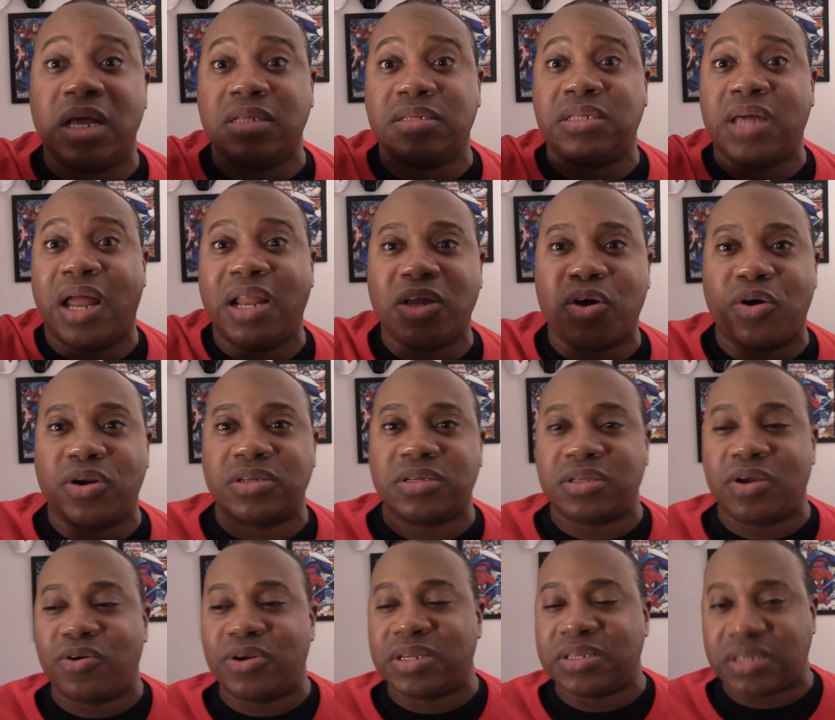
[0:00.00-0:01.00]
and, telling on
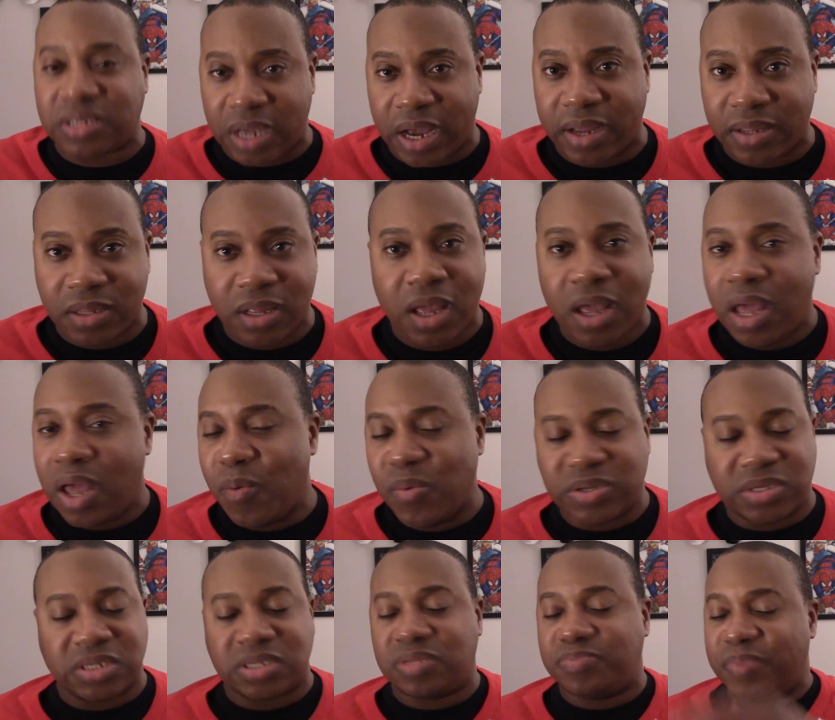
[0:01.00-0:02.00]
his on his son,
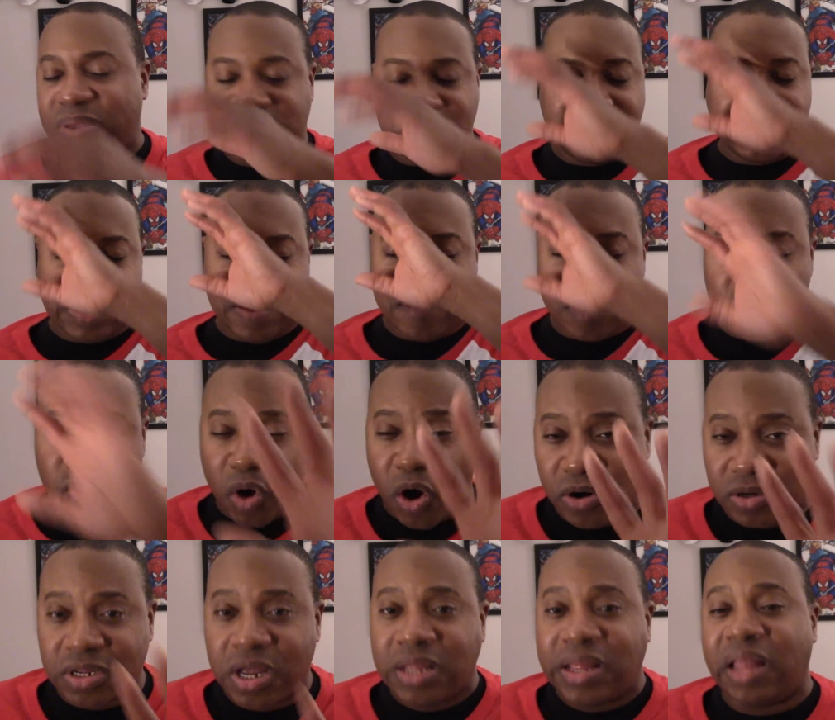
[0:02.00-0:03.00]
which is makes things even worse.